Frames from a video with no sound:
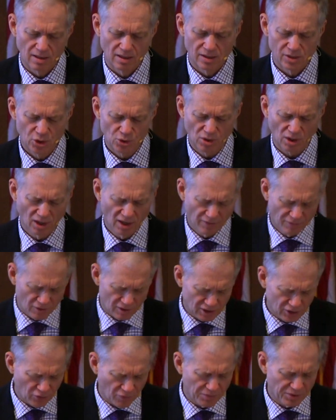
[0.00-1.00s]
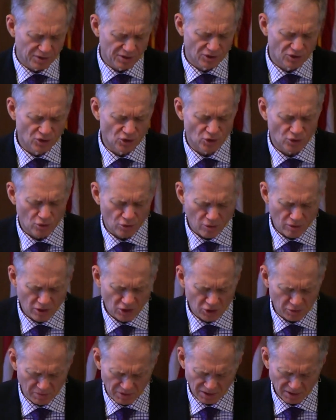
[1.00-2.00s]
So deliver us from the
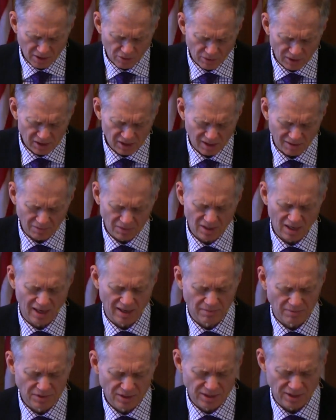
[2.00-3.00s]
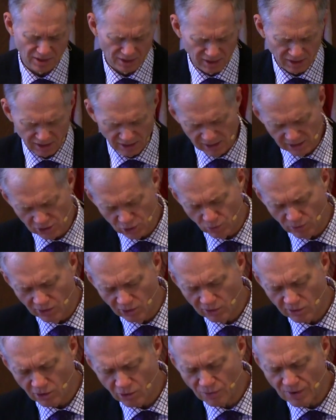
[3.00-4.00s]
discouragement that we sometimes see as we
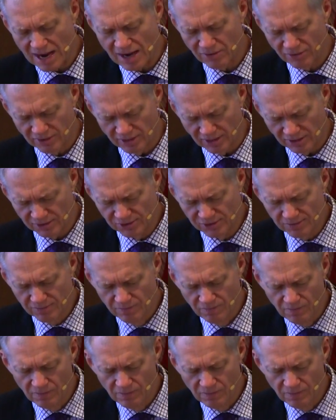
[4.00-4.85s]
look around us.